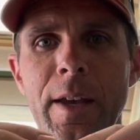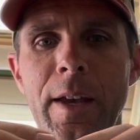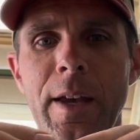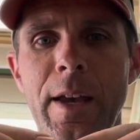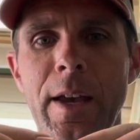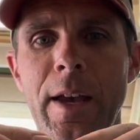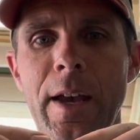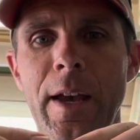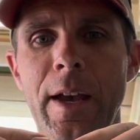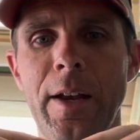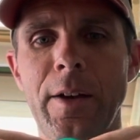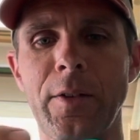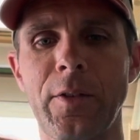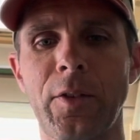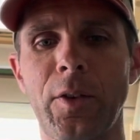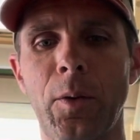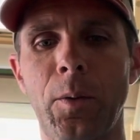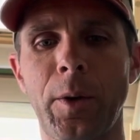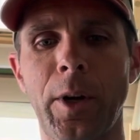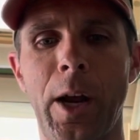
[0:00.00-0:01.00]
And
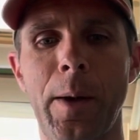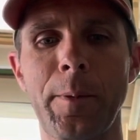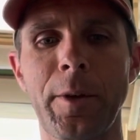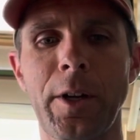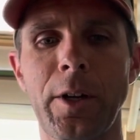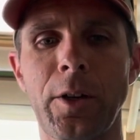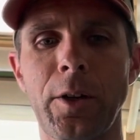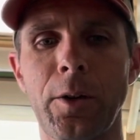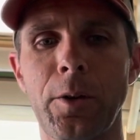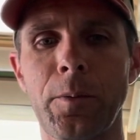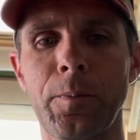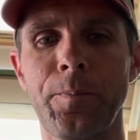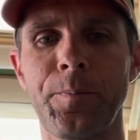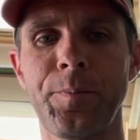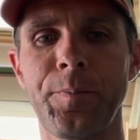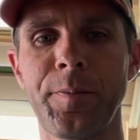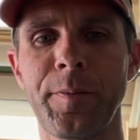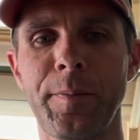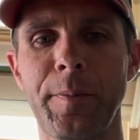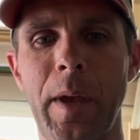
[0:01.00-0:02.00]
so what I'm gonna do,
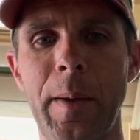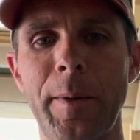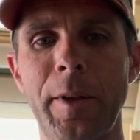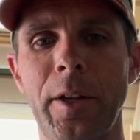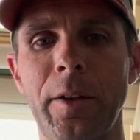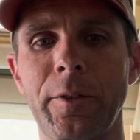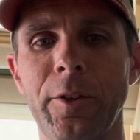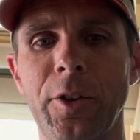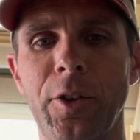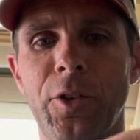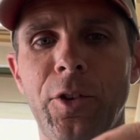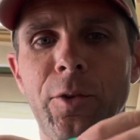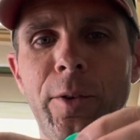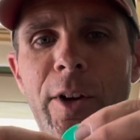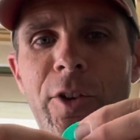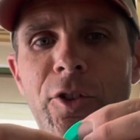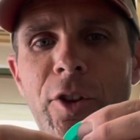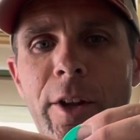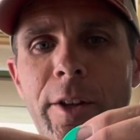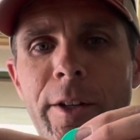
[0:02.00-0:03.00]
maybe let me just
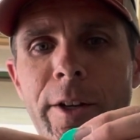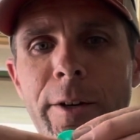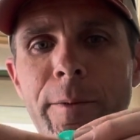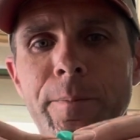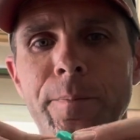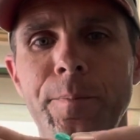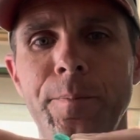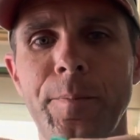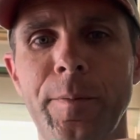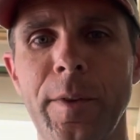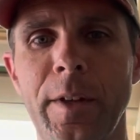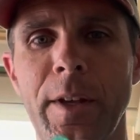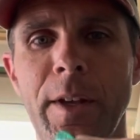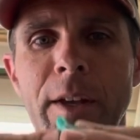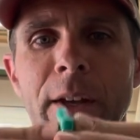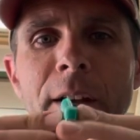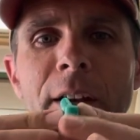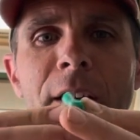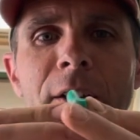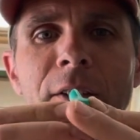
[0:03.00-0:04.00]
stretch on there,
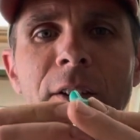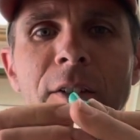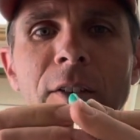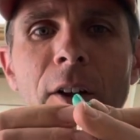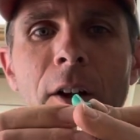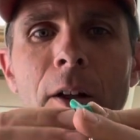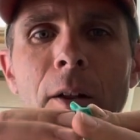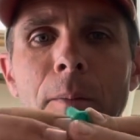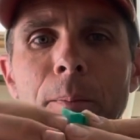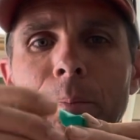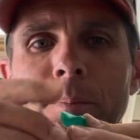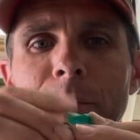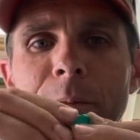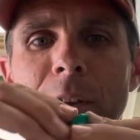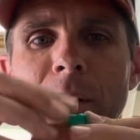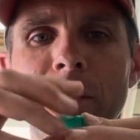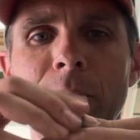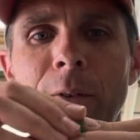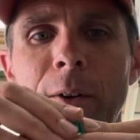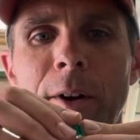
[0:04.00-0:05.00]
because
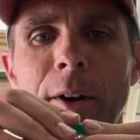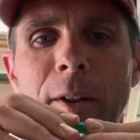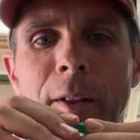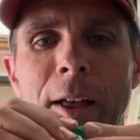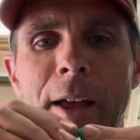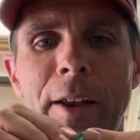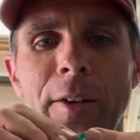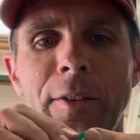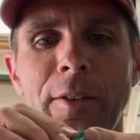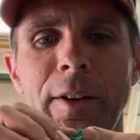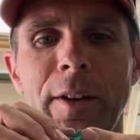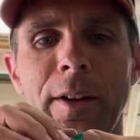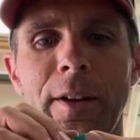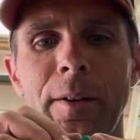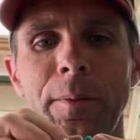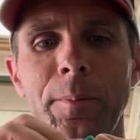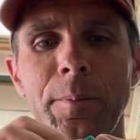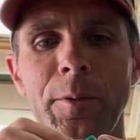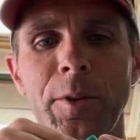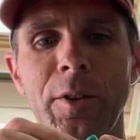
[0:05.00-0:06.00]
it's very elastic.
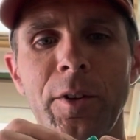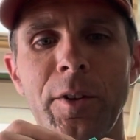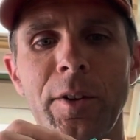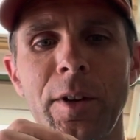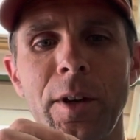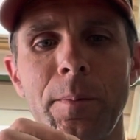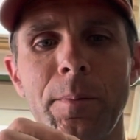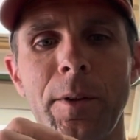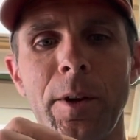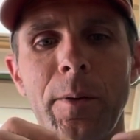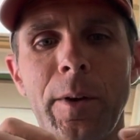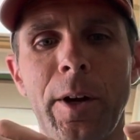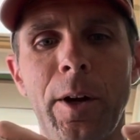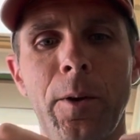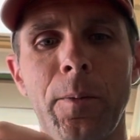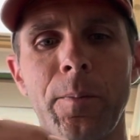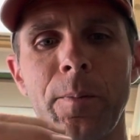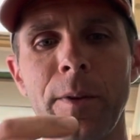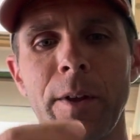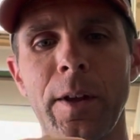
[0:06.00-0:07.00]
Yep, there we
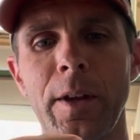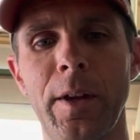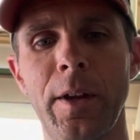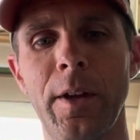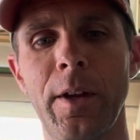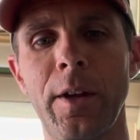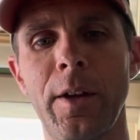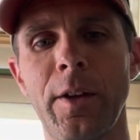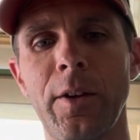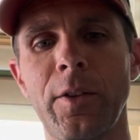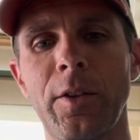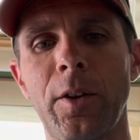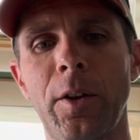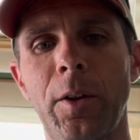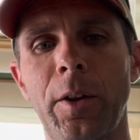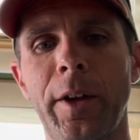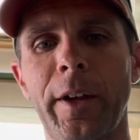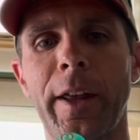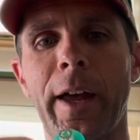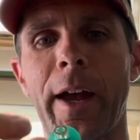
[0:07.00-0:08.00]
go. So
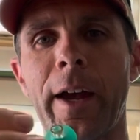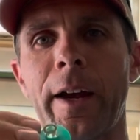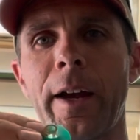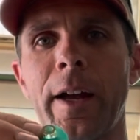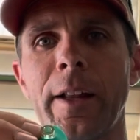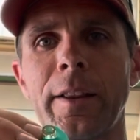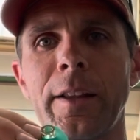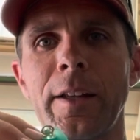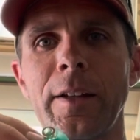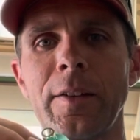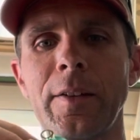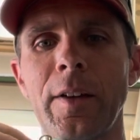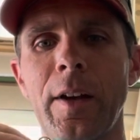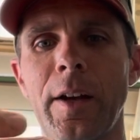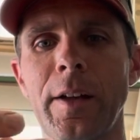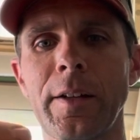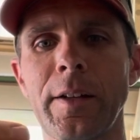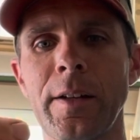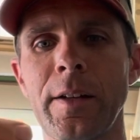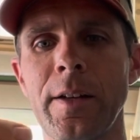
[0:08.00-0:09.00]
look at that, I got this
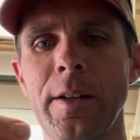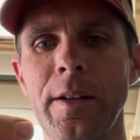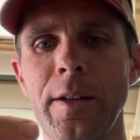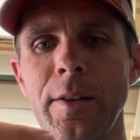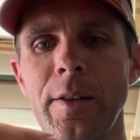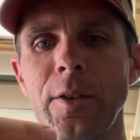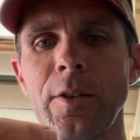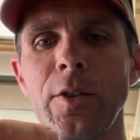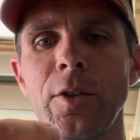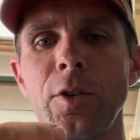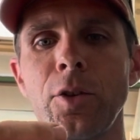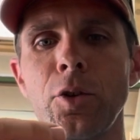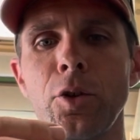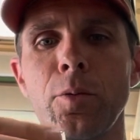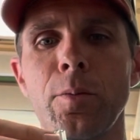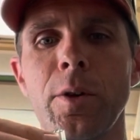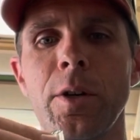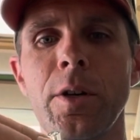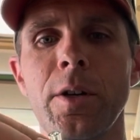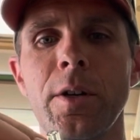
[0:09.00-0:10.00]
on the tube,